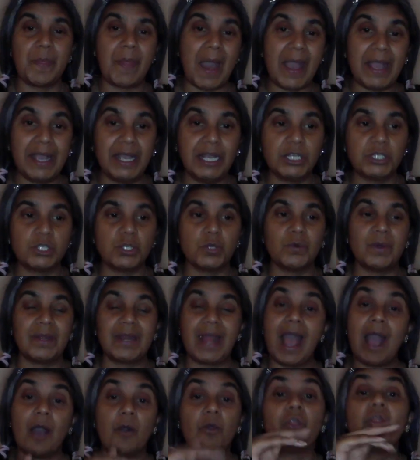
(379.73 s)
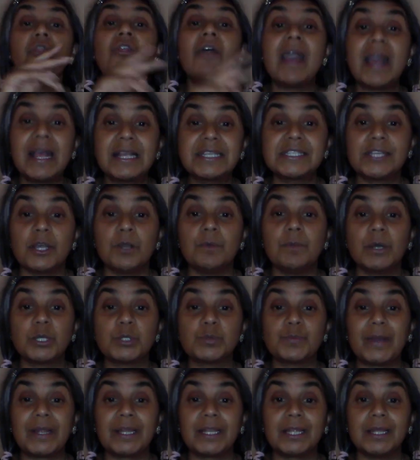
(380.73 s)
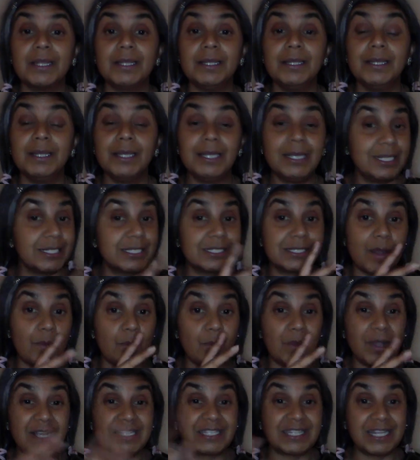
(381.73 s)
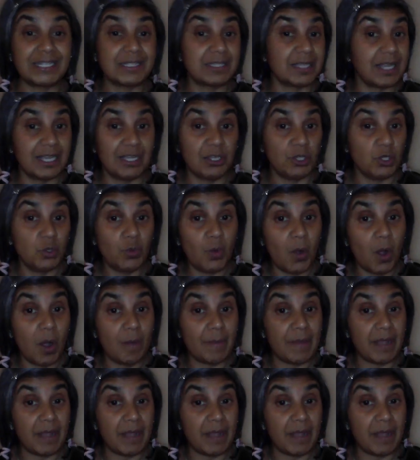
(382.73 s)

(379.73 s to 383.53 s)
they do and how they're so much better in some ways than say you are?